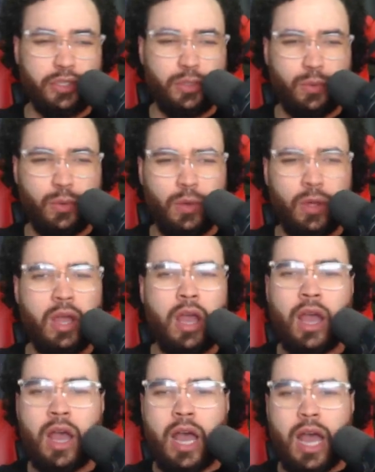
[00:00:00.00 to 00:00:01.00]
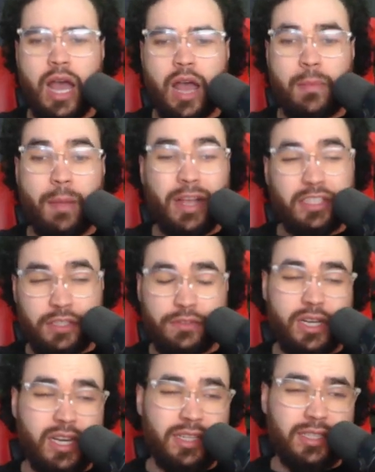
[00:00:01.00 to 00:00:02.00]
cool. I'm actually
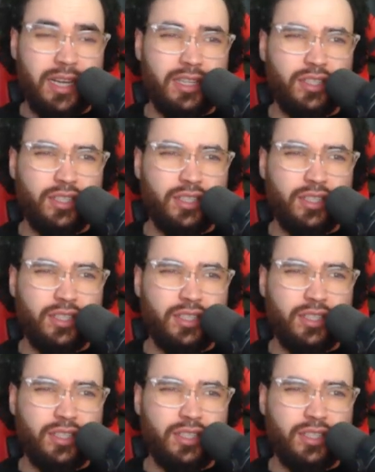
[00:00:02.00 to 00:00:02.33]
very excited